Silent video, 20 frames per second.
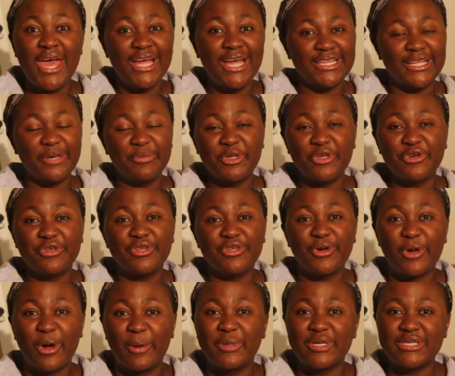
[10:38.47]
Let me know in the
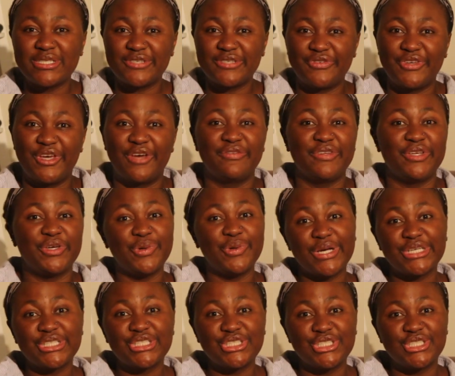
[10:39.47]
comments if you have any
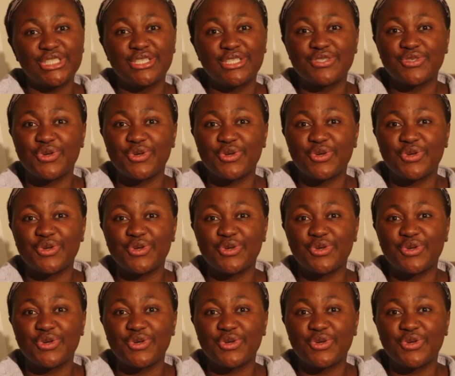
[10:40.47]
questions